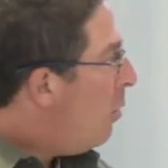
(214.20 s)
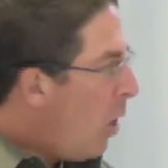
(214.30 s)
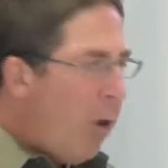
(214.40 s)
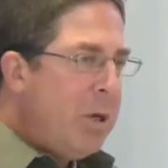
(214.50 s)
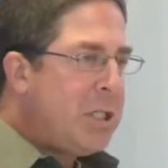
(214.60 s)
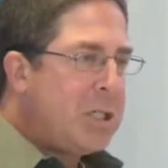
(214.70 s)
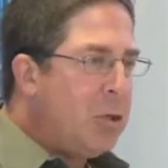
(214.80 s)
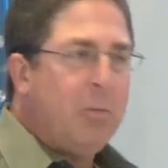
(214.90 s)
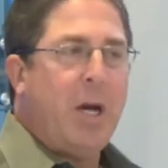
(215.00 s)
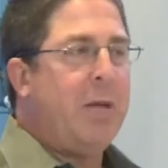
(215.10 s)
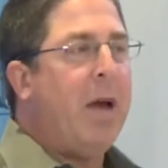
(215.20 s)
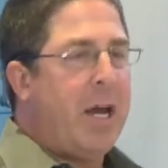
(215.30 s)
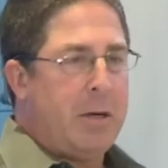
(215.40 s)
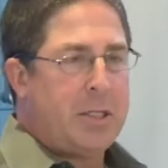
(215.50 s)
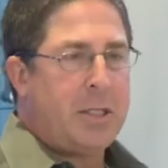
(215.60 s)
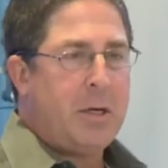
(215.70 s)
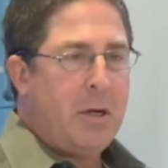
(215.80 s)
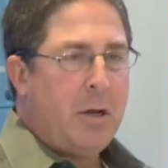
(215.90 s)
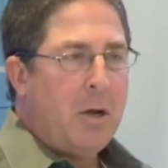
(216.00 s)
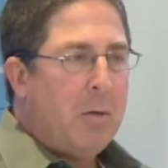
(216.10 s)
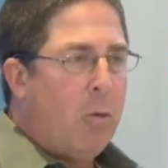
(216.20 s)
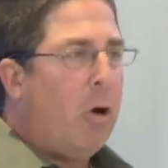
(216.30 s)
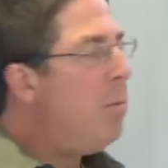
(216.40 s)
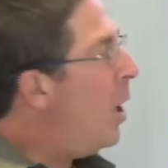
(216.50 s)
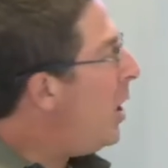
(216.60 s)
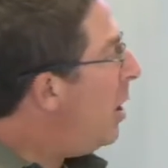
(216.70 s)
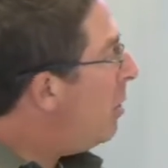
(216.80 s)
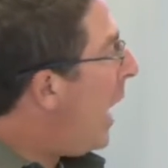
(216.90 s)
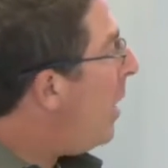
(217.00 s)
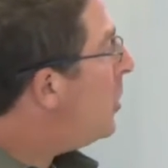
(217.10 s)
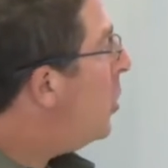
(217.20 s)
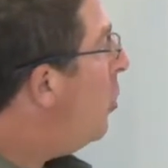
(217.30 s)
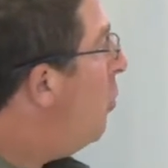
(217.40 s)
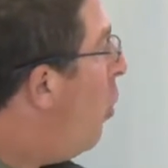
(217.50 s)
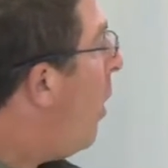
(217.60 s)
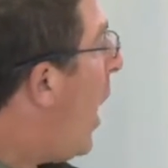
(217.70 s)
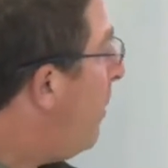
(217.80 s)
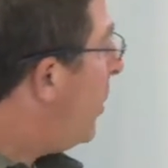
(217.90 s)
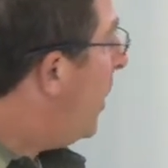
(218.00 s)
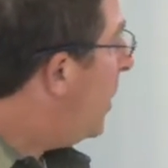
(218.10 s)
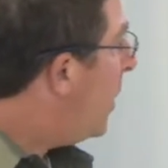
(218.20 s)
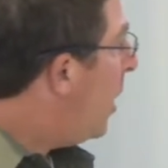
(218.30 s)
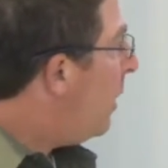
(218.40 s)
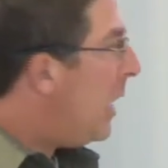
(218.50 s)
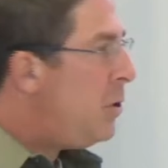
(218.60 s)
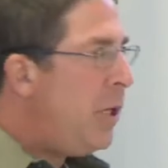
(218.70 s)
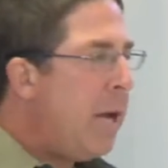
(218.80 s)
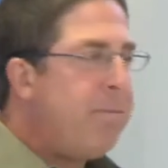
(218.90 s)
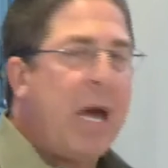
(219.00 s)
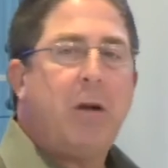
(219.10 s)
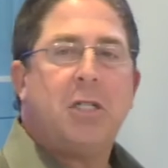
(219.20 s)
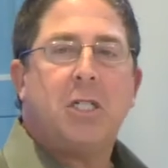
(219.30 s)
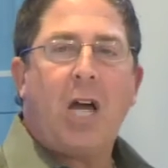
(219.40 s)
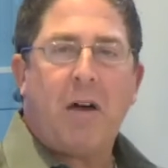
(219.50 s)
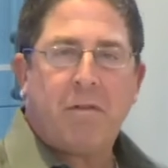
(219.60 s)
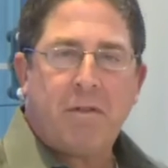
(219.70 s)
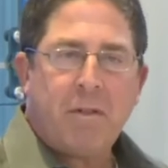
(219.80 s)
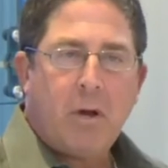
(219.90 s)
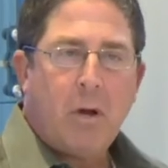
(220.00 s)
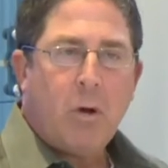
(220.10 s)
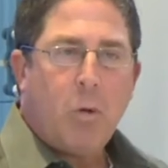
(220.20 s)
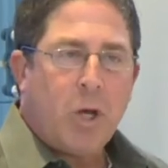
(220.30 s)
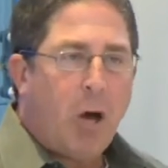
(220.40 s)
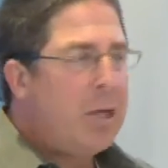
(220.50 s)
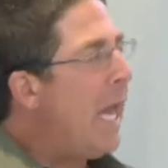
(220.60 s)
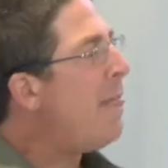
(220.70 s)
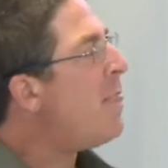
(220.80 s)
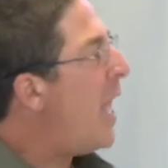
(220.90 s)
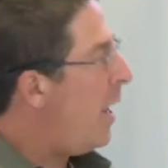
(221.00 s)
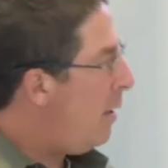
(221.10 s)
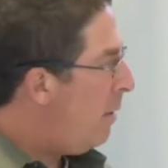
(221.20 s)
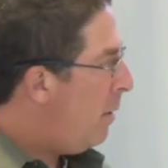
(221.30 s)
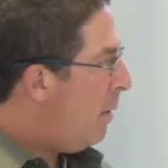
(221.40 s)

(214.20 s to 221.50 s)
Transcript: we always assume money matters. More money allows you more options. It allows you to get better stuff. We all get that.